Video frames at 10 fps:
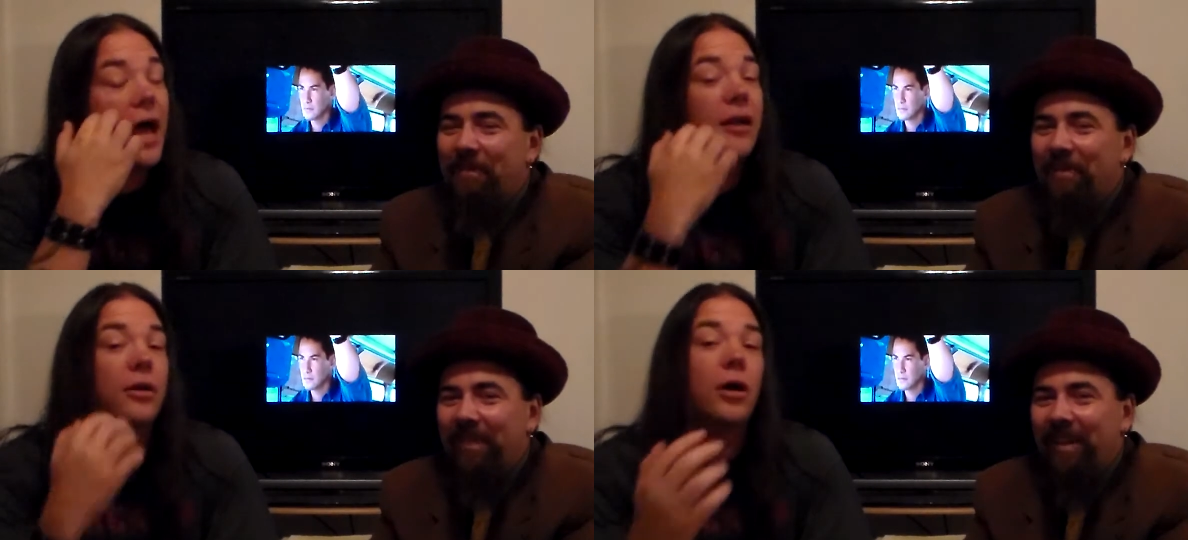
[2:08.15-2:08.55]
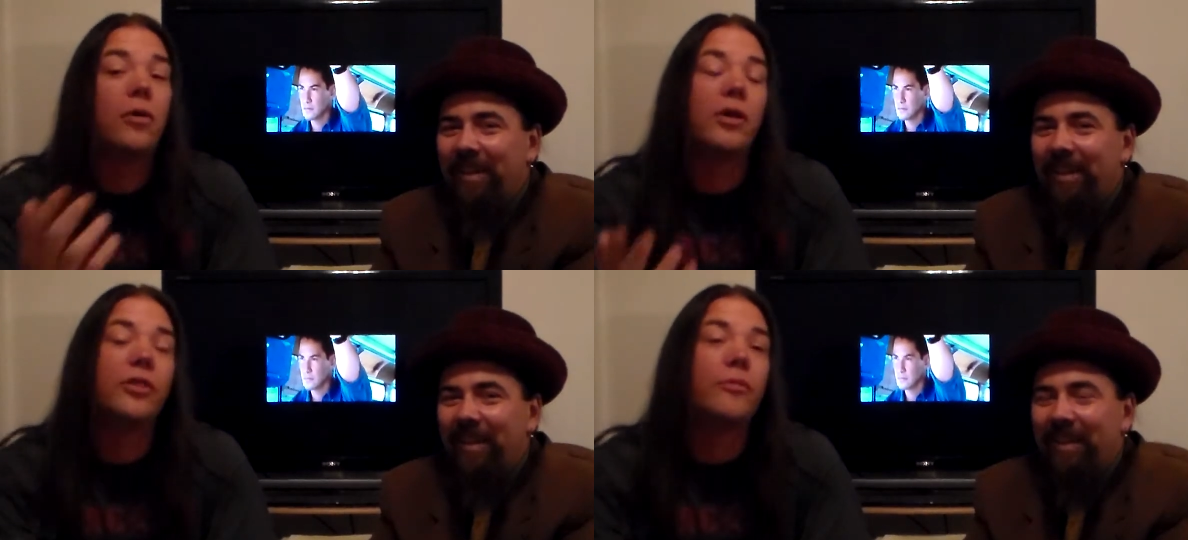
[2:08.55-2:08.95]
Speaker 1: and you
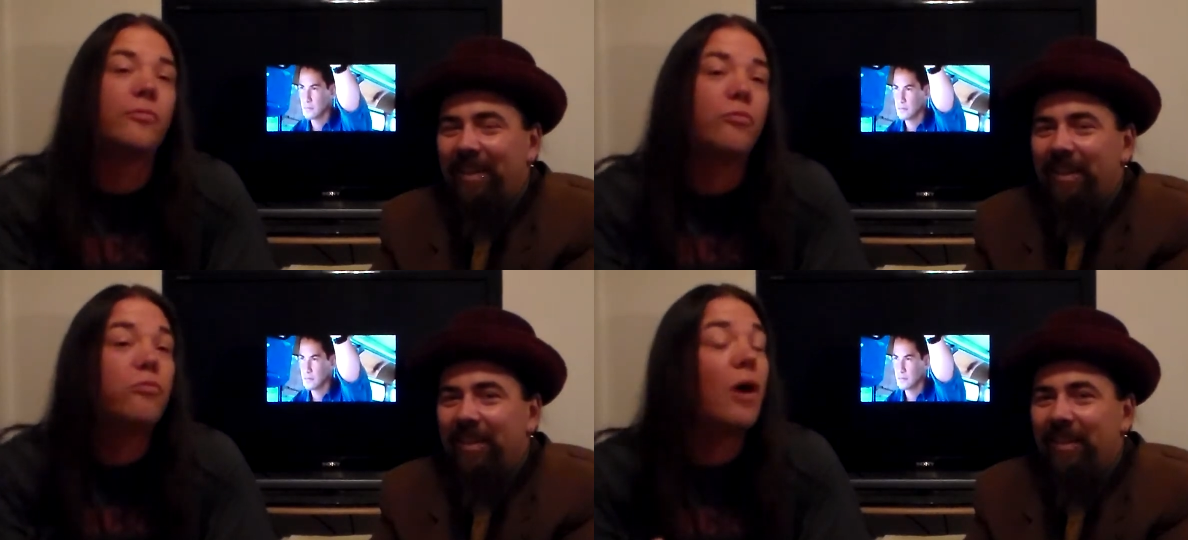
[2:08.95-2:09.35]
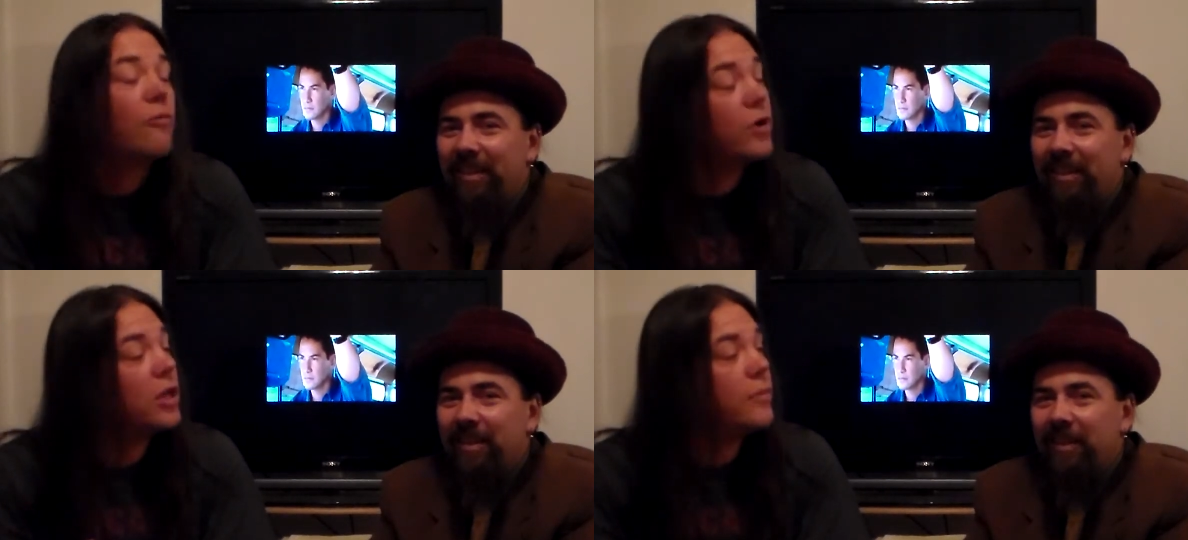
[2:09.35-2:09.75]
know the
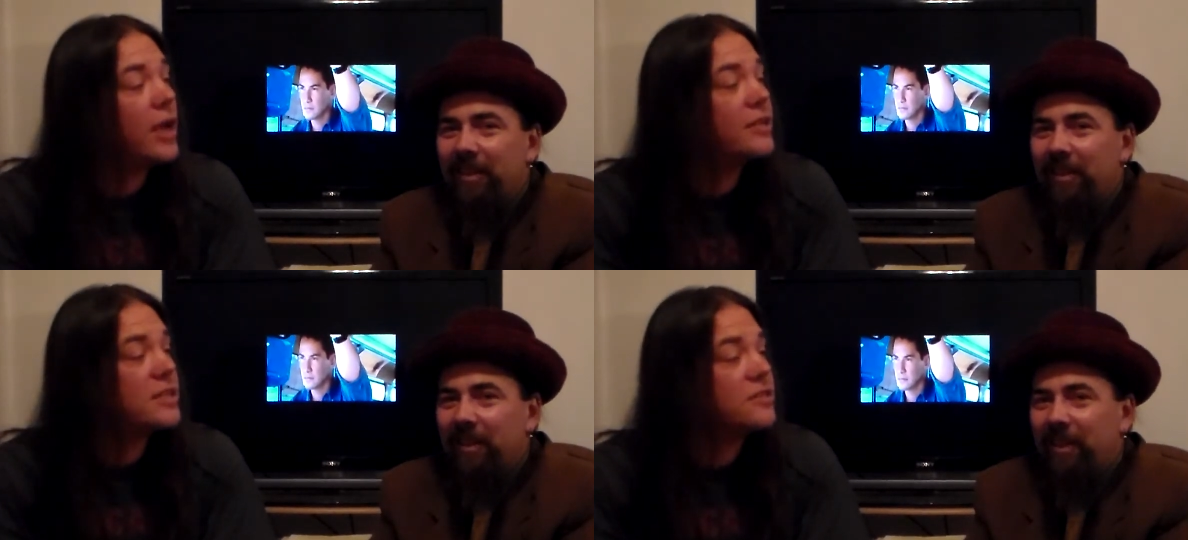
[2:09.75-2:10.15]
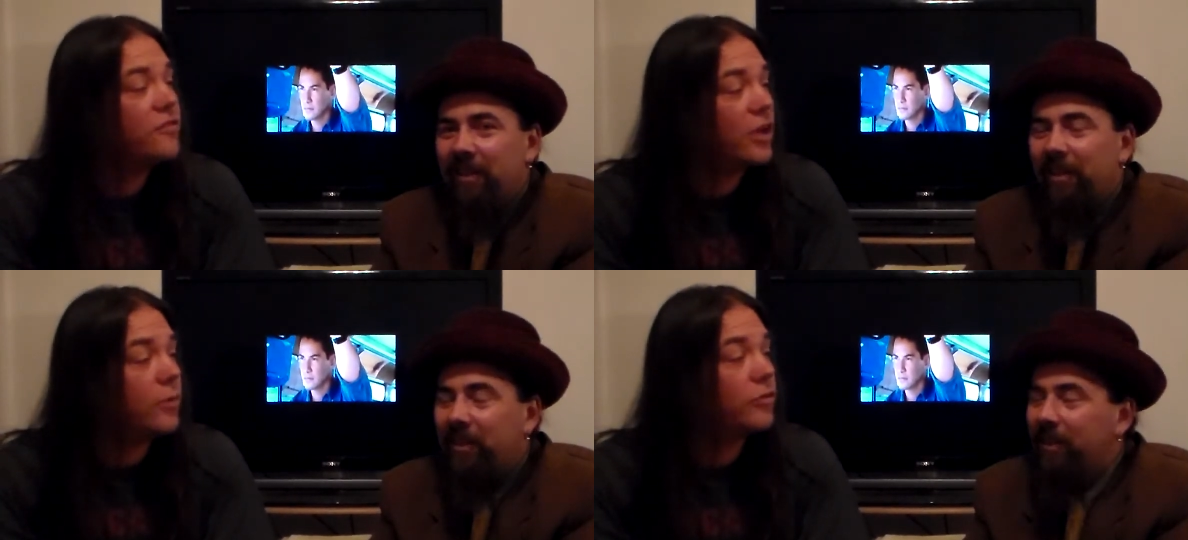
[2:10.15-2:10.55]
what really makes his
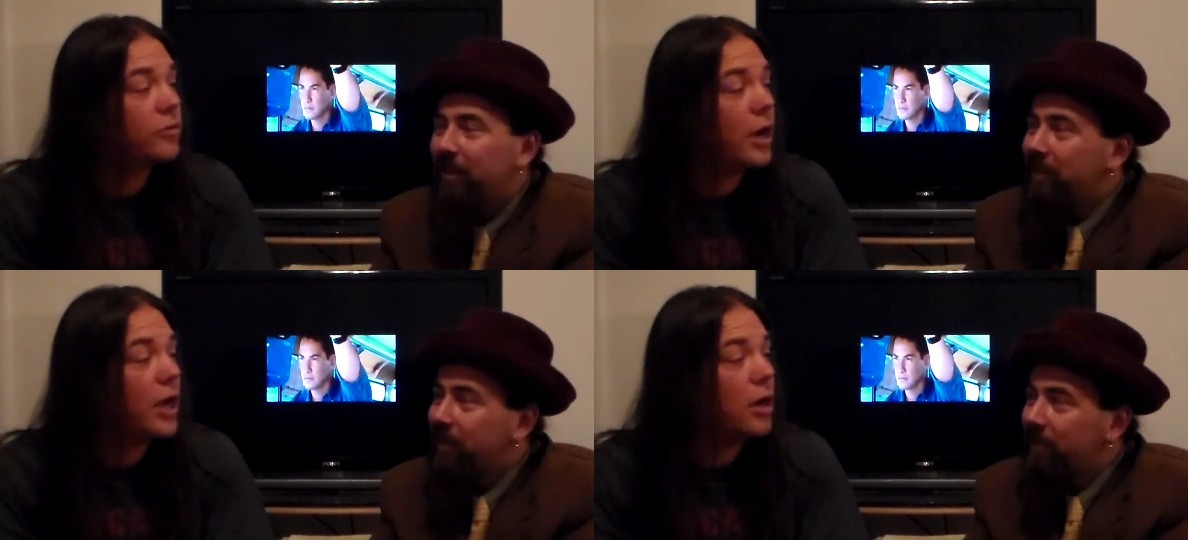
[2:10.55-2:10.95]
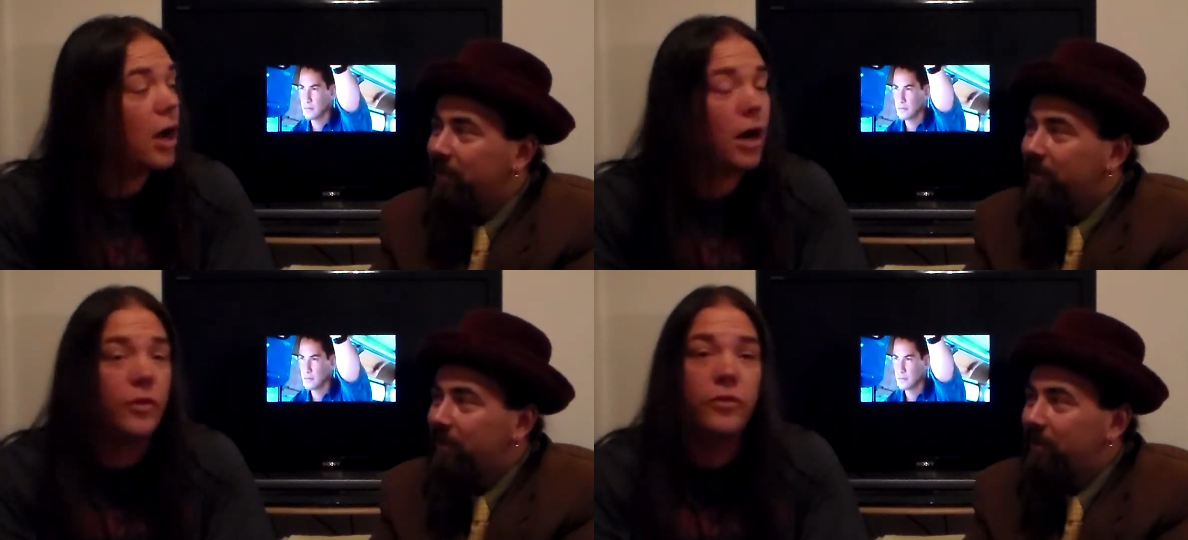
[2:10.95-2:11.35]
films great
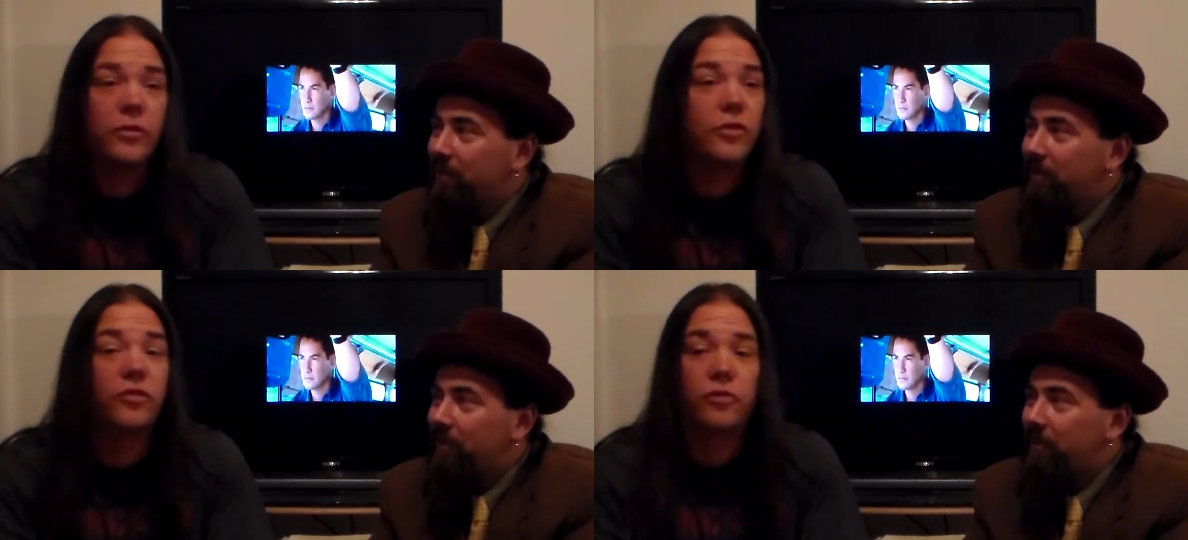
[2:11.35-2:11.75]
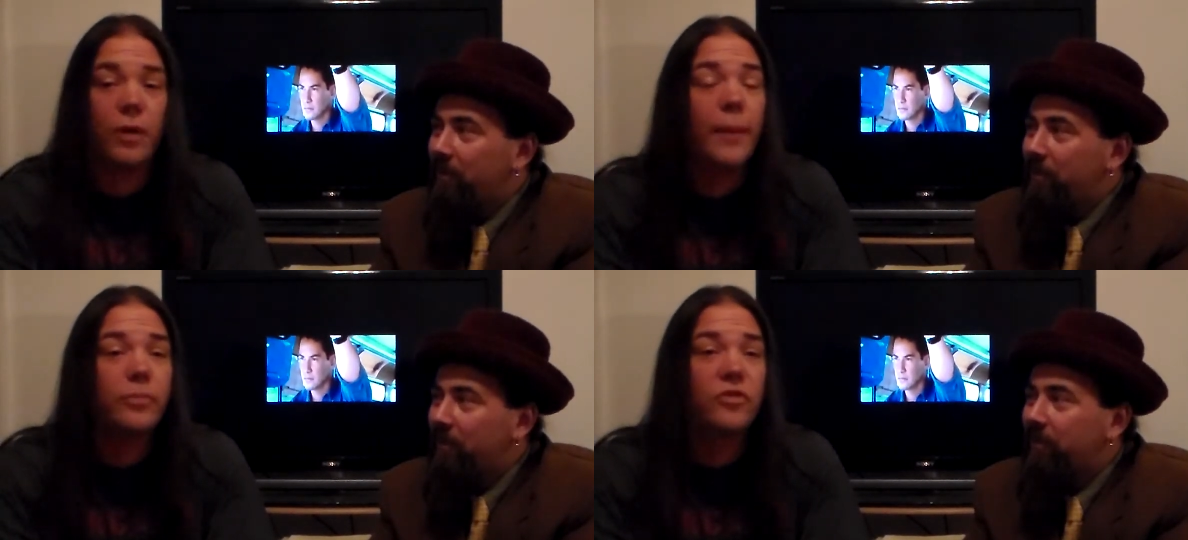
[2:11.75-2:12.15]
are the
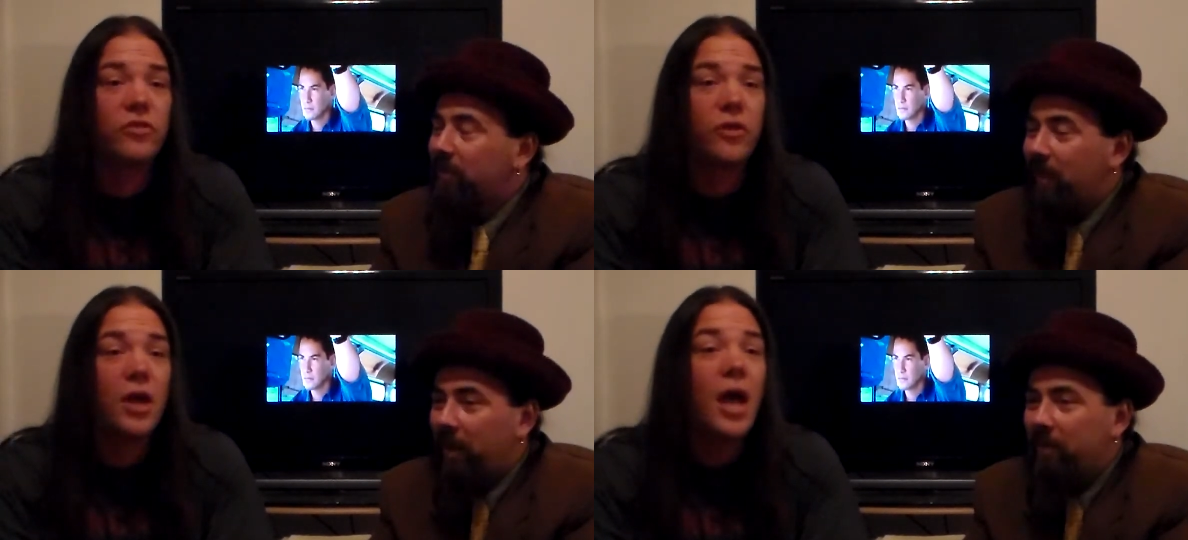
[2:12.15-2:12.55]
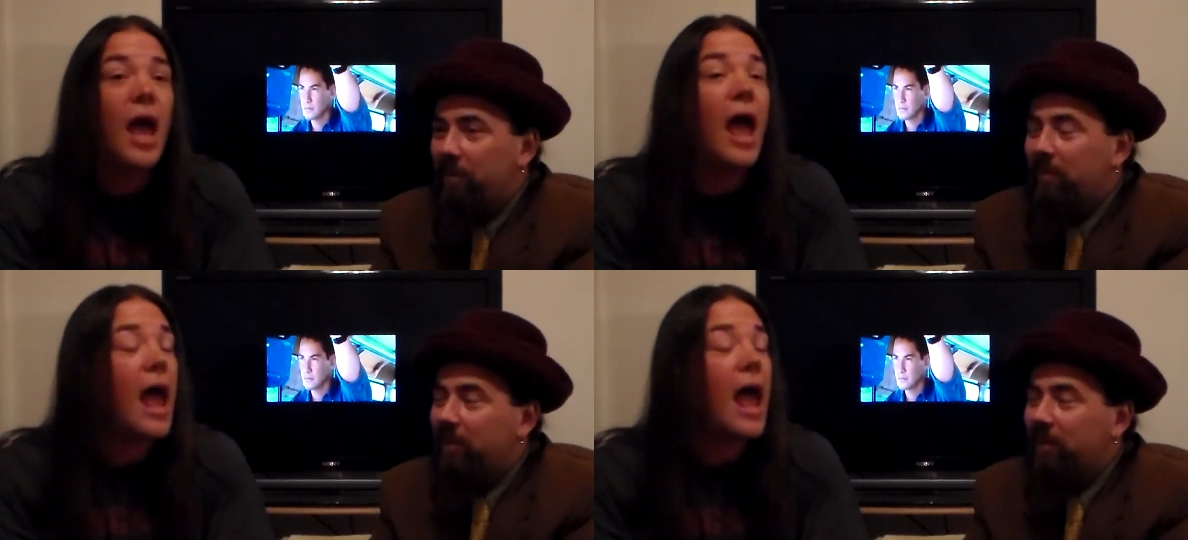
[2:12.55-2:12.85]
scripts yep.